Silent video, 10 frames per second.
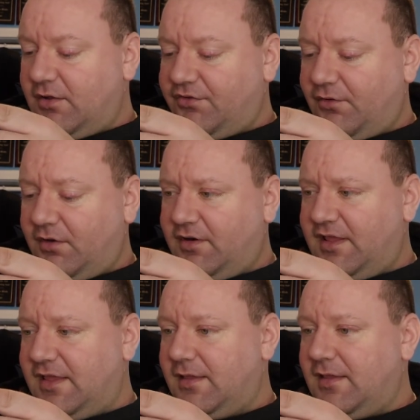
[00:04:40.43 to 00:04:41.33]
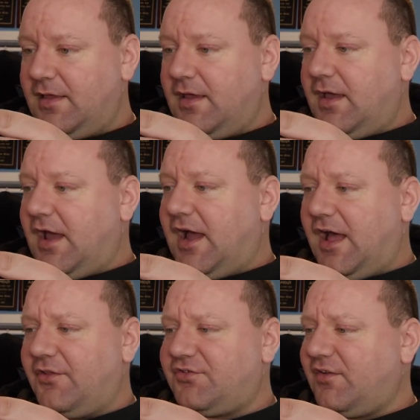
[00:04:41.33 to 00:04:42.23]
Sort of neat.
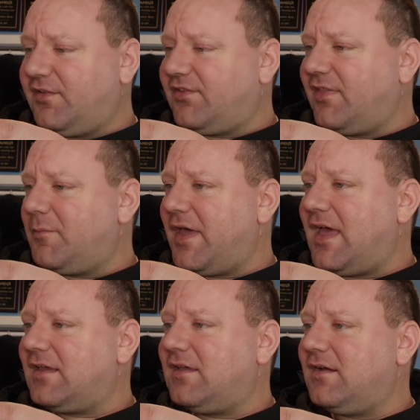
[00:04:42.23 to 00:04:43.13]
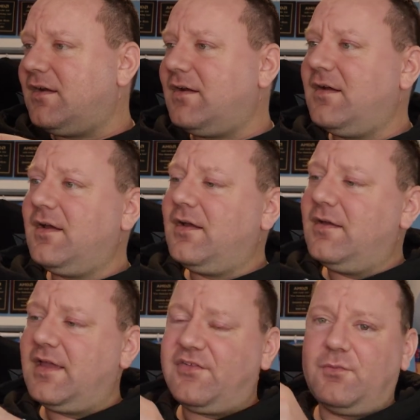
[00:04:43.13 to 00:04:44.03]
Other stuff that's on the back here,
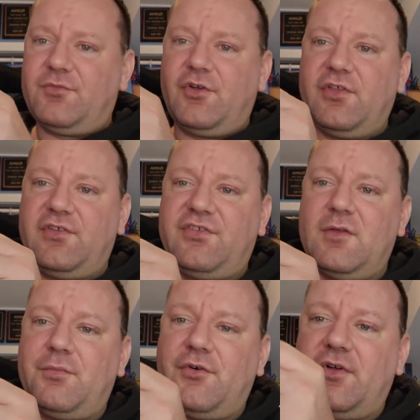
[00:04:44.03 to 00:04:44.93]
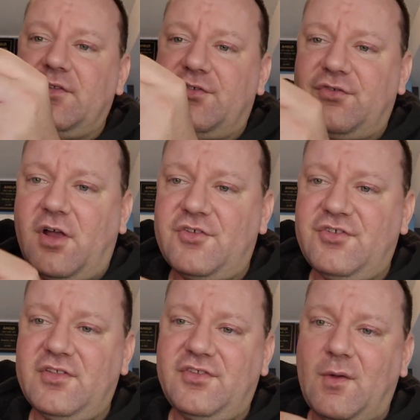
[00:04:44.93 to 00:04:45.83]
you got some really simple
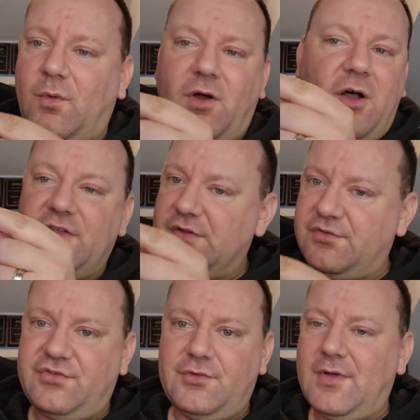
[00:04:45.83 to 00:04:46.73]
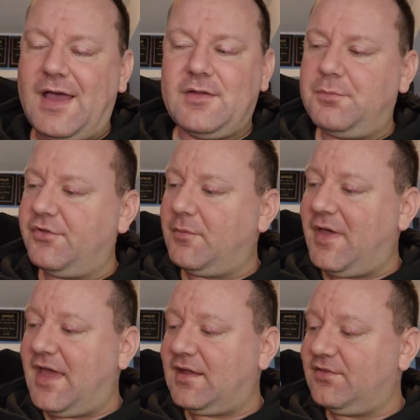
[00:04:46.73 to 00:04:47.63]
instructions that we're all used to, how to put the
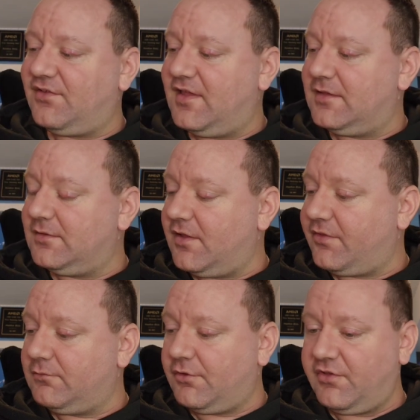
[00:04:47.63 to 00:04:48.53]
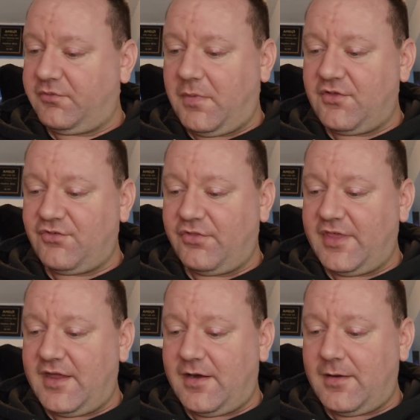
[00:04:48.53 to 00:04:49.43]
packets in, nothing really special
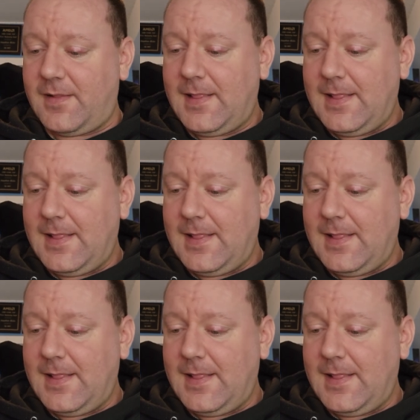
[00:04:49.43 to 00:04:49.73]
there.